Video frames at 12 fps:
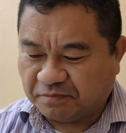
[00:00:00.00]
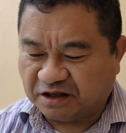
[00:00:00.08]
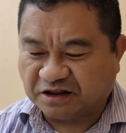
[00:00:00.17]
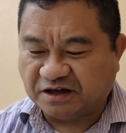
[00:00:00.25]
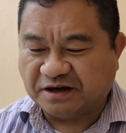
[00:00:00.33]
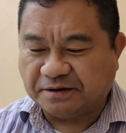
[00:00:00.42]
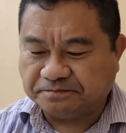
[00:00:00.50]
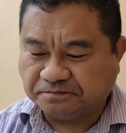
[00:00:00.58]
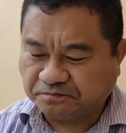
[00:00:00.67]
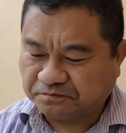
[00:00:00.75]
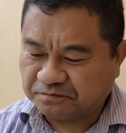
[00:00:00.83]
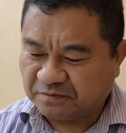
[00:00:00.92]
but the
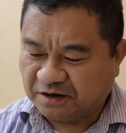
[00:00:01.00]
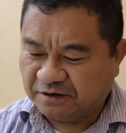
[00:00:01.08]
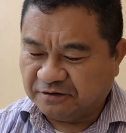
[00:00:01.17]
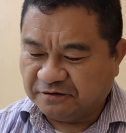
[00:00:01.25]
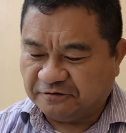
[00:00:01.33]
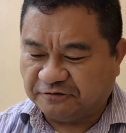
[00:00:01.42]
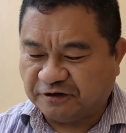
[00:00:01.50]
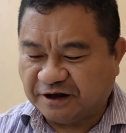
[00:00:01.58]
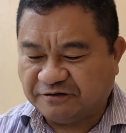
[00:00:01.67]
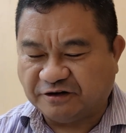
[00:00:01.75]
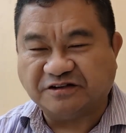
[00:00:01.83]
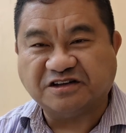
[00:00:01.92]

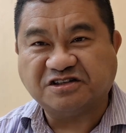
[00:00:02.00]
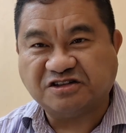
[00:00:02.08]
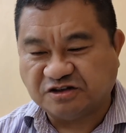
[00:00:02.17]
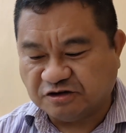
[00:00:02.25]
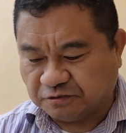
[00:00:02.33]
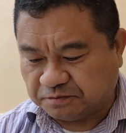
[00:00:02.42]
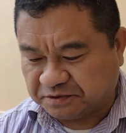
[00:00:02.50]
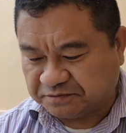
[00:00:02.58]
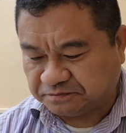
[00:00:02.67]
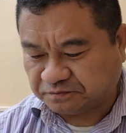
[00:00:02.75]
flavor of the soup,